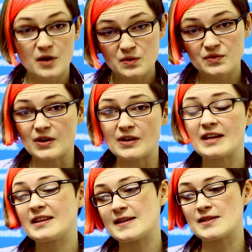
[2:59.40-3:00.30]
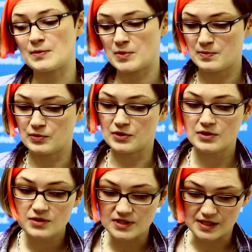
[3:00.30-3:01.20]
often I think that people
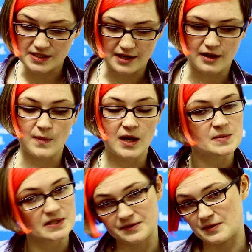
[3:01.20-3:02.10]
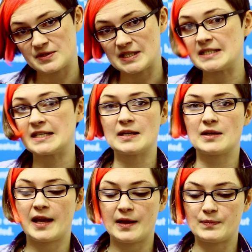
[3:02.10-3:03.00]
use the term "I'm so OCD"
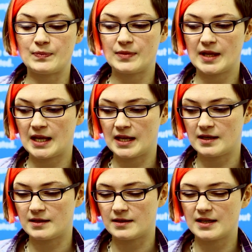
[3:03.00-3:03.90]
in